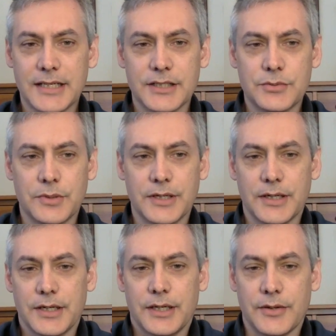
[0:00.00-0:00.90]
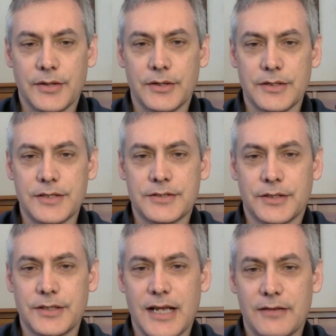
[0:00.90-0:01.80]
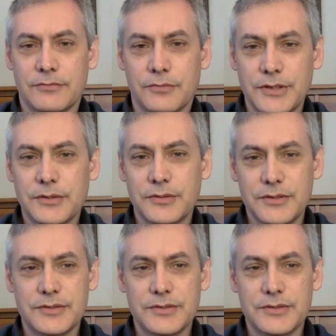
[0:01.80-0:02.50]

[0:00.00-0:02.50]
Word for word: package, where they're starting to have real